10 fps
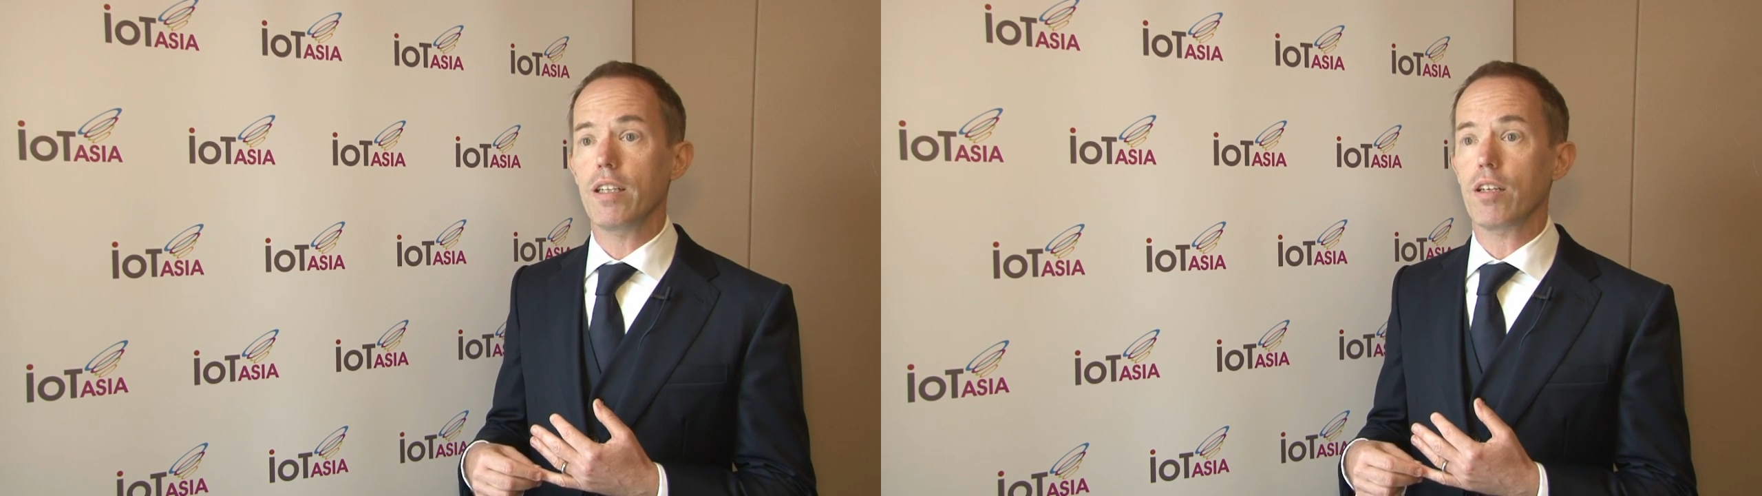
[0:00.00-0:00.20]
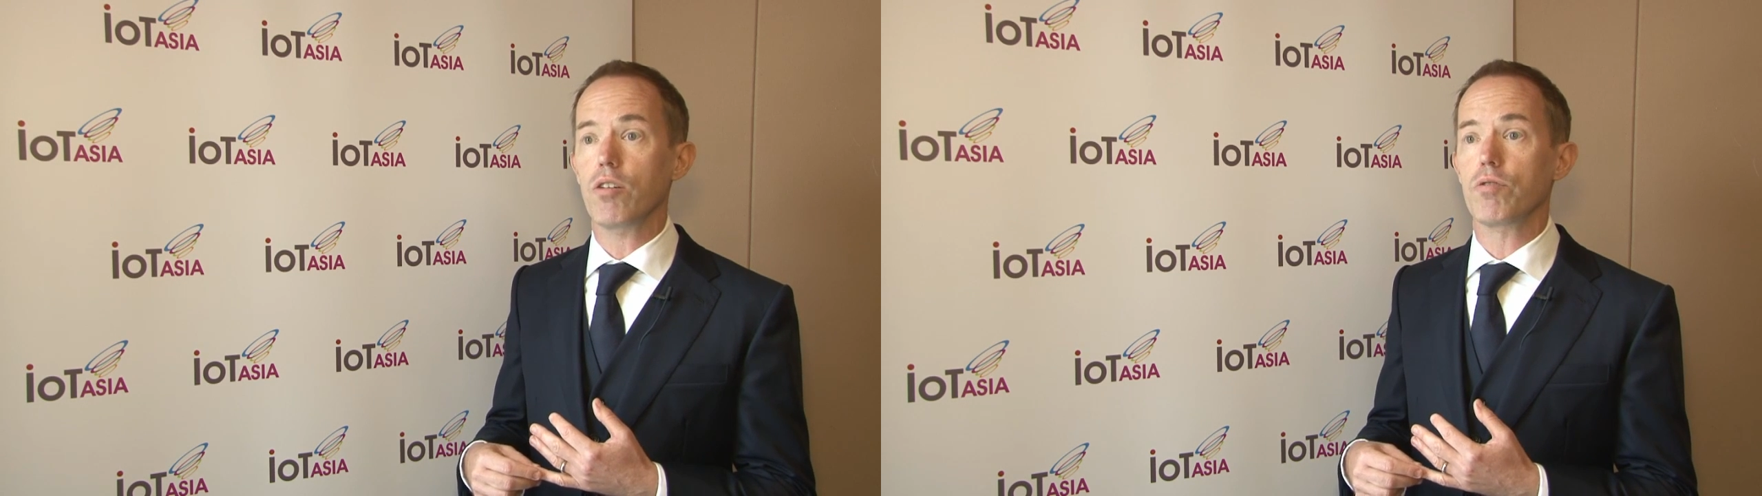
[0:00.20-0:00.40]

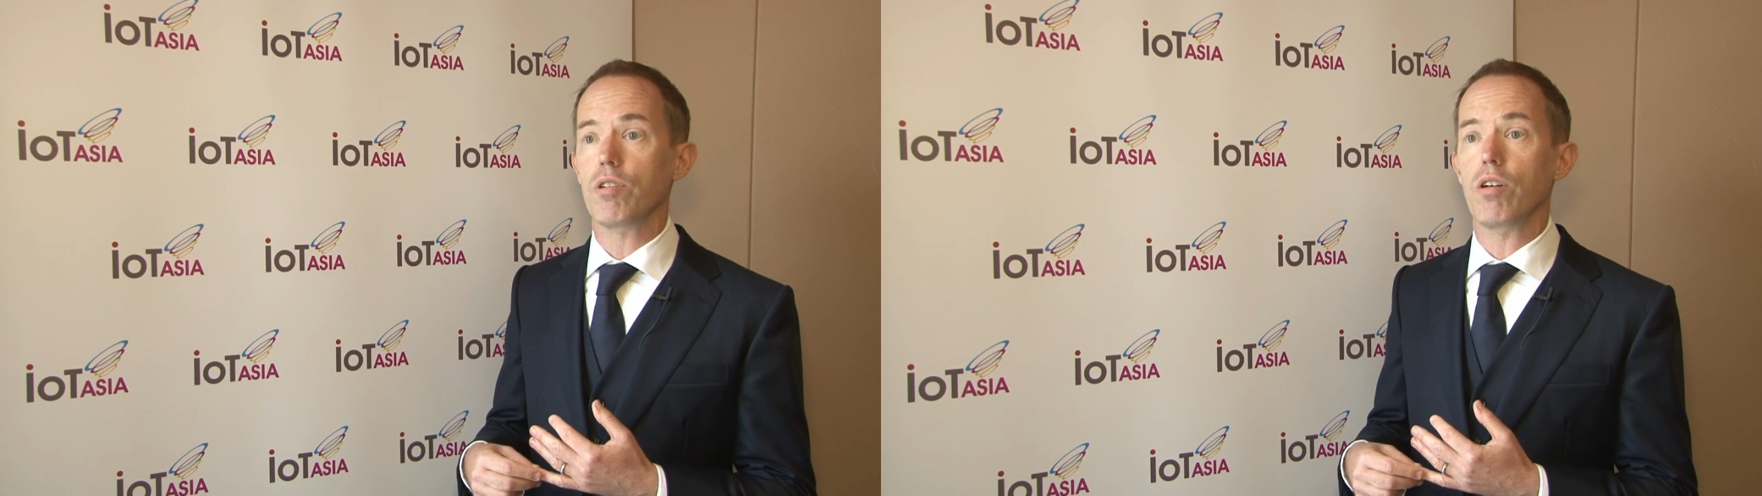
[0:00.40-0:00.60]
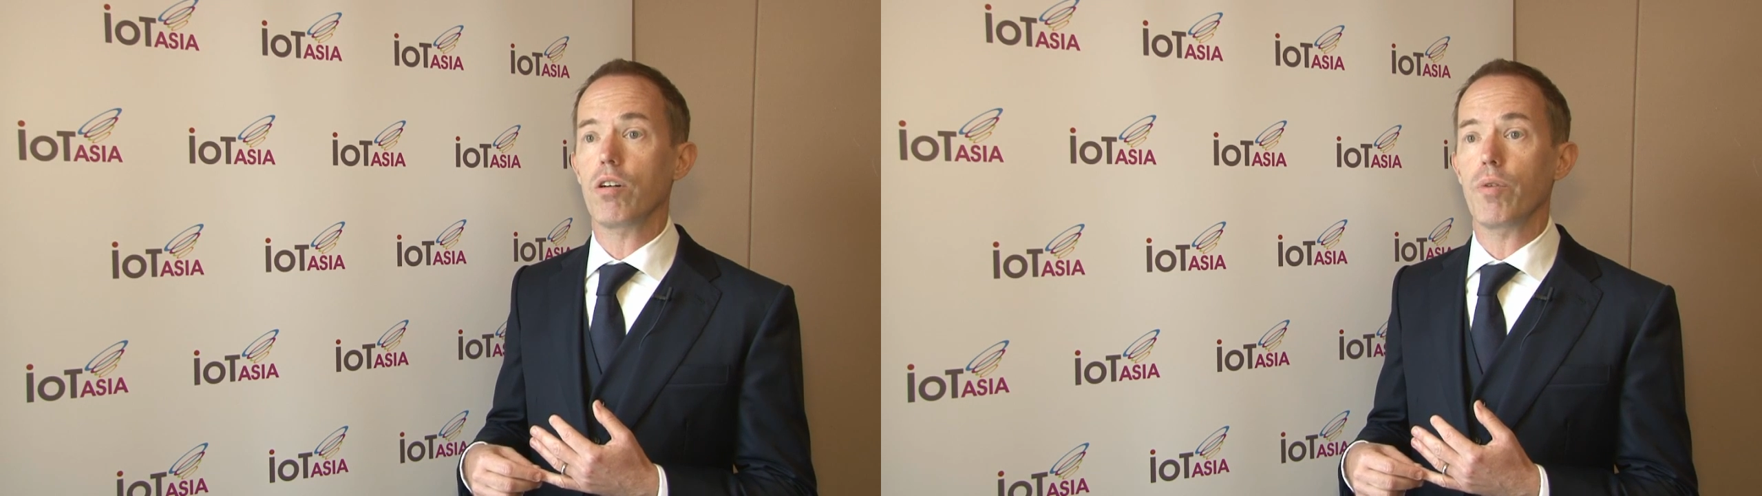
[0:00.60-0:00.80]
that goes
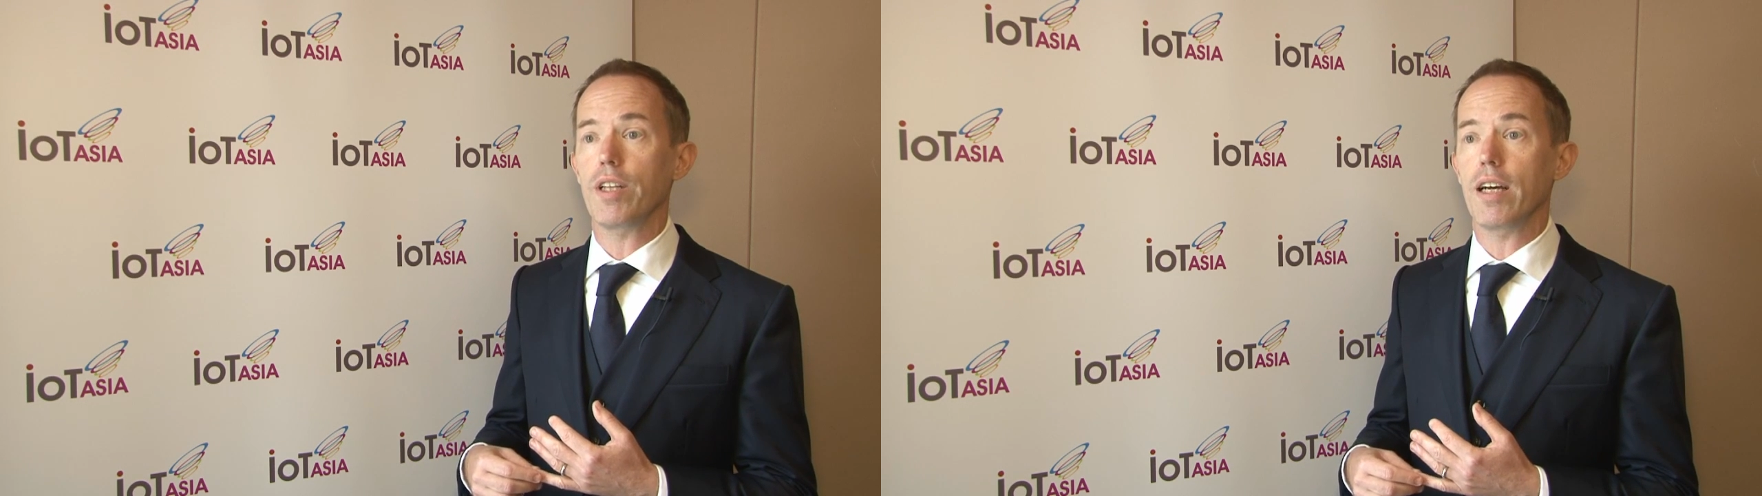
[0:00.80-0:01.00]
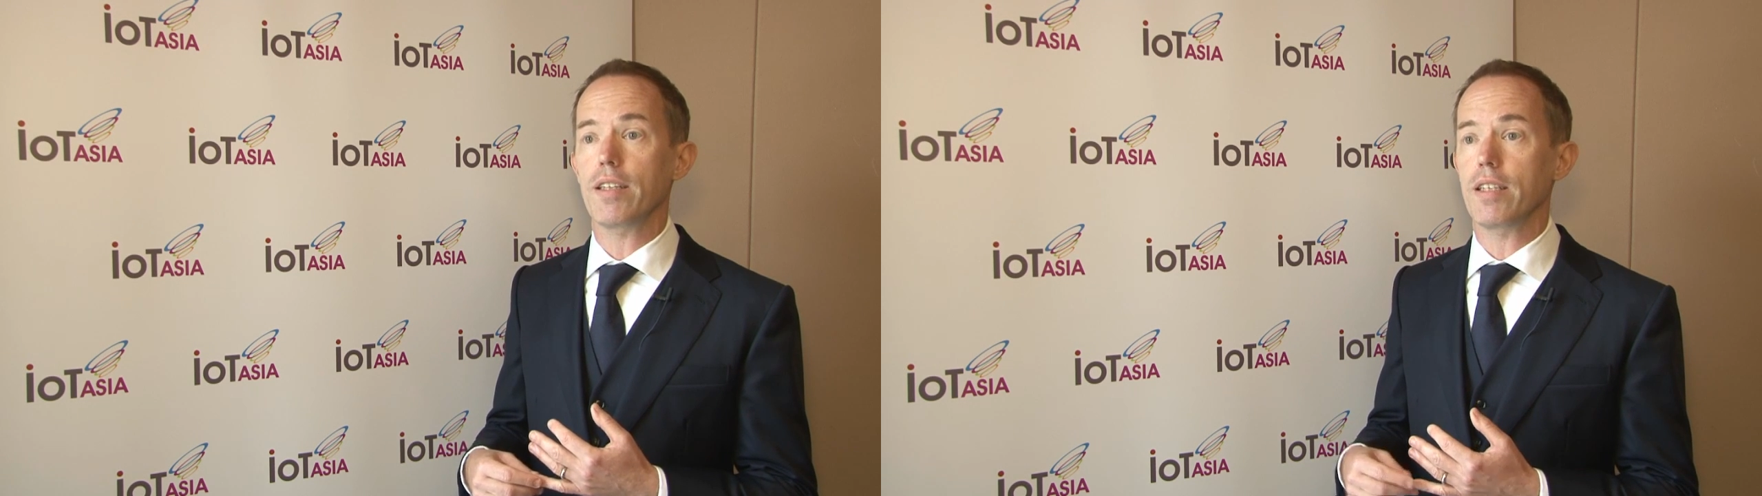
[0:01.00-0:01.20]
along
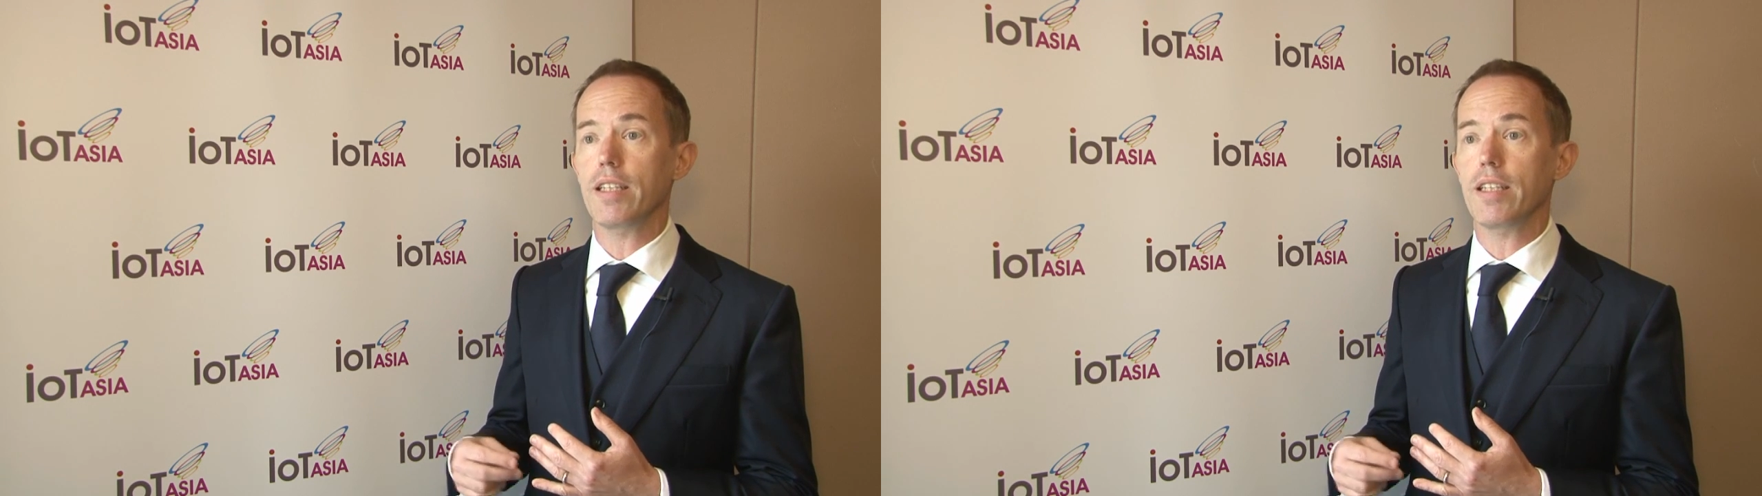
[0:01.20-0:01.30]
with that.